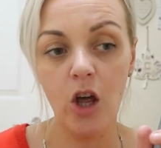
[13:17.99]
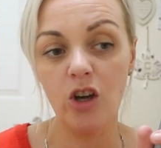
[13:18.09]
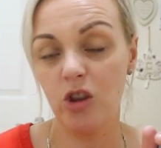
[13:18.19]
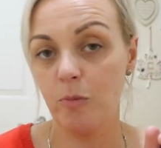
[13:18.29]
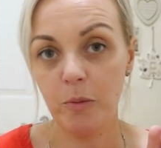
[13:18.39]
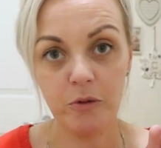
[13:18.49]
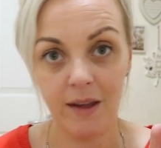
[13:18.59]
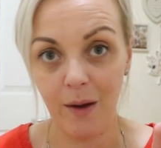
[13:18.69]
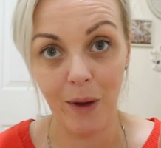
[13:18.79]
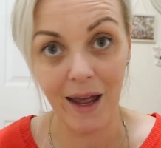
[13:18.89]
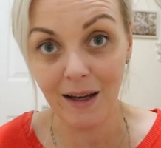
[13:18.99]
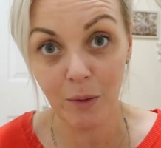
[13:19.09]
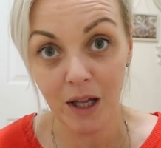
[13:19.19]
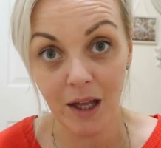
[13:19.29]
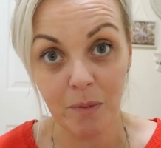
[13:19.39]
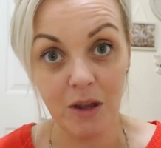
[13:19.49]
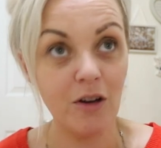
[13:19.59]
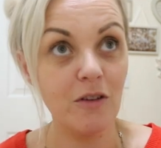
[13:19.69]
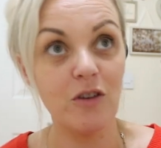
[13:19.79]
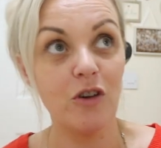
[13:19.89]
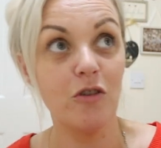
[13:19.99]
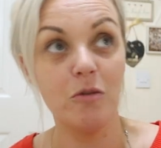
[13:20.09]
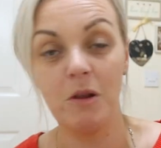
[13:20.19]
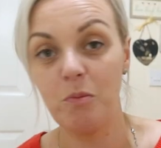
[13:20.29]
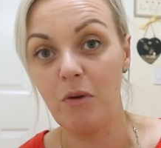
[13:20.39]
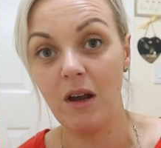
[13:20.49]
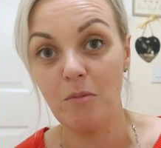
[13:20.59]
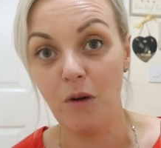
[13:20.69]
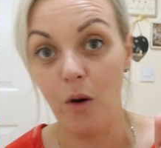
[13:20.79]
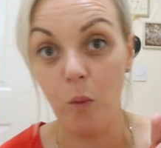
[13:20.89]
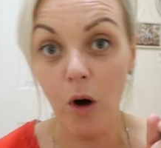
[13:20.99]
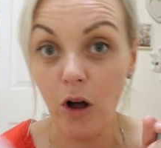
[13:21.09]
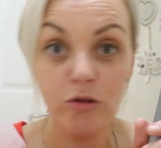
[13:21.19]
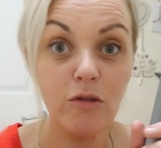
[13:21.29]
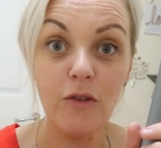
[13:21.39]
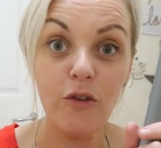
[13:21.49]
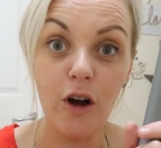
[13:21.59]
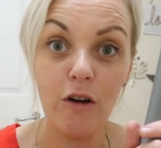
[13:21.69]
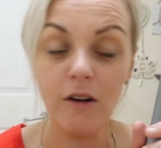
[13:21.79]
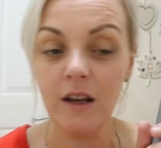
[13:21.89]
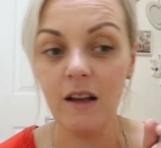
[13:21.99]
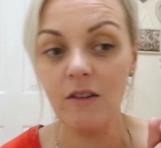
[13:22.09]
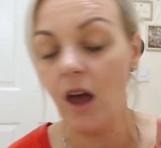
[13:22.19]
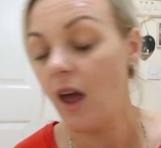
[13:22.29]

because your mop's gonna get wet anyway because you're going to be spraying more water and Zaflora on it.